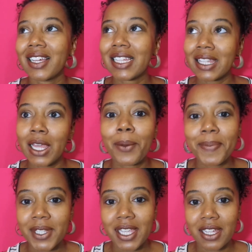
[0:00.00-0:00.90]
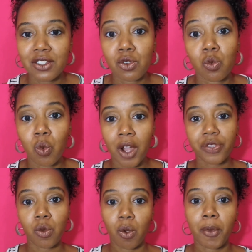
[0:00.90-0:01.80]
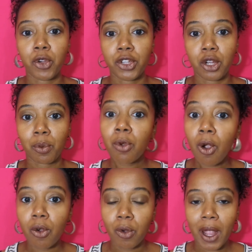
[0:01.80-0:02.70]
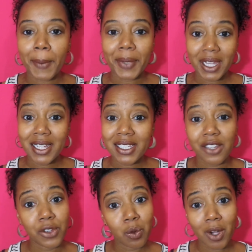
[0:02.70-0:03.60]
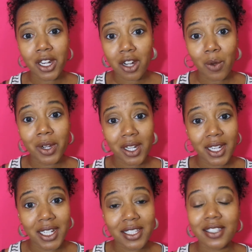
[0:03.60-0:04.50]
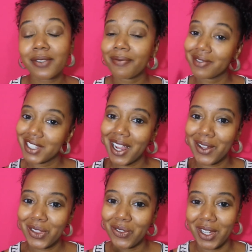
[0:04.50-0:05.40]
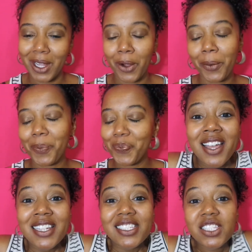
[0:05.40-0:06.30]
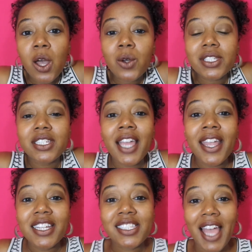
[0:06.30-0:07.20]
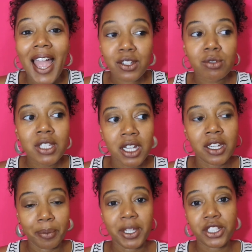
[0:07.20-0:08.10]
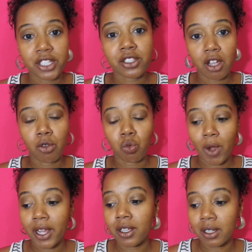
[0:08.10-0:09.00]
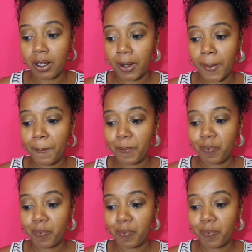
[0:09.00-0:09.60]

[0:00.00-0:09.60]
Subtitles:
glimpse into what the remote year program is. If you want to know what it is, check out the video. So today is actually going to be just a regular